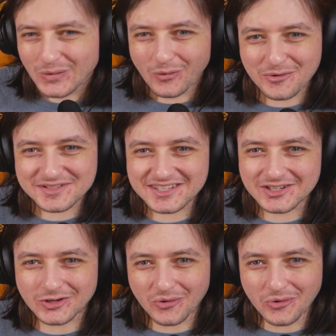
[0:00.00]
What was the
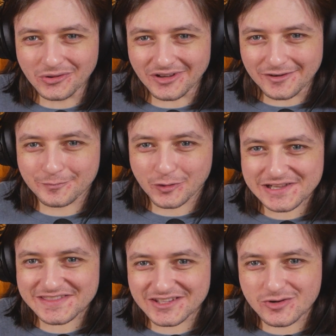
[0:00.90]
goal of
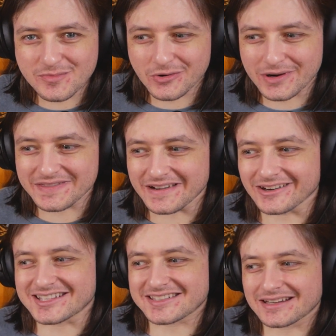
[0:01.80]
putting the Cubemogoid there
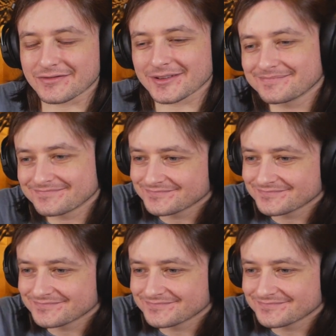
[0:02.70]
instead of the...